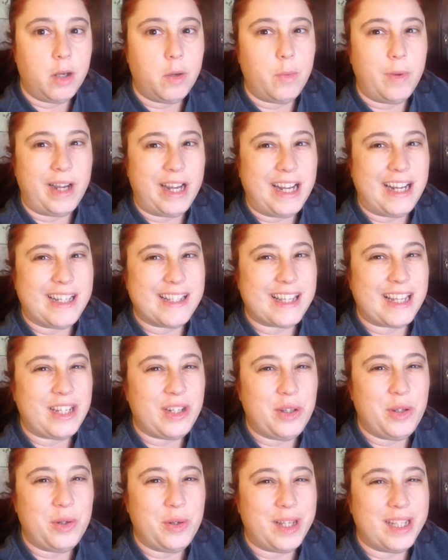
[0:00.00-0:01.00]
Whereas I
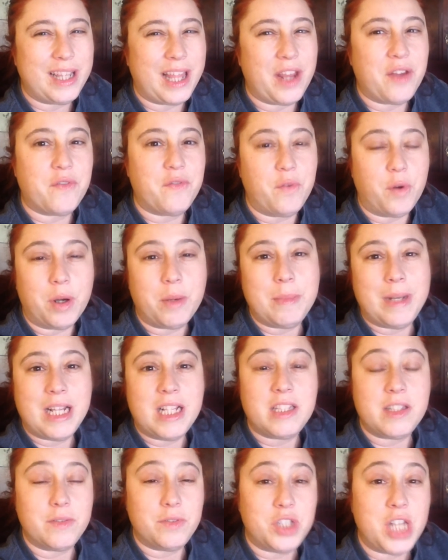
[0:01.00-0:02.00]
knew in like four
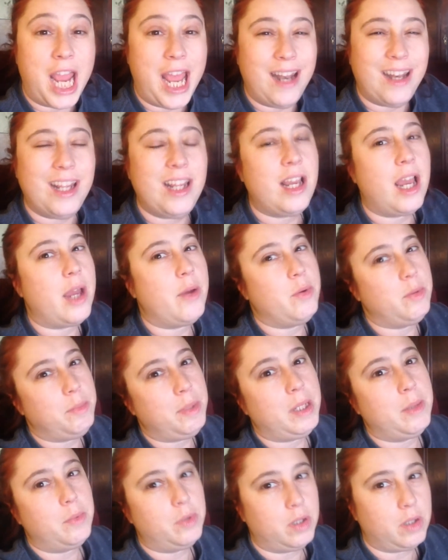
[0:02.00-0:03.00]
minutes of chatting, I would
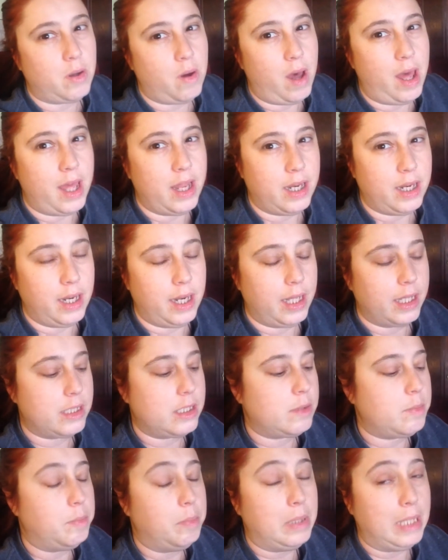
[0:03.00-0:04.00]
be able to go ahead and
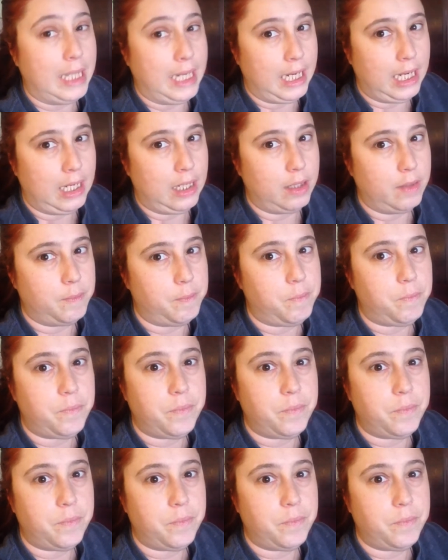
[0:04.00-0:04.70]
explain